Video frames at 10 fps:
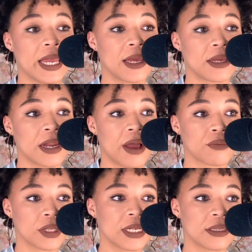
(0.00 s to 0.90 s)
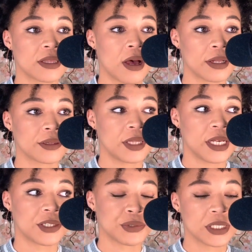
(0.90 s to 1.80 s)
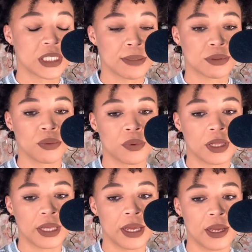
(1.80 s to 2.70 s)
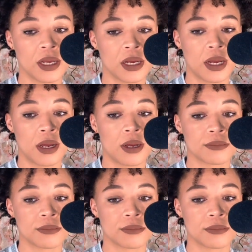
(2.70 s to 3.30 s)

And I really thought these 3 tips were really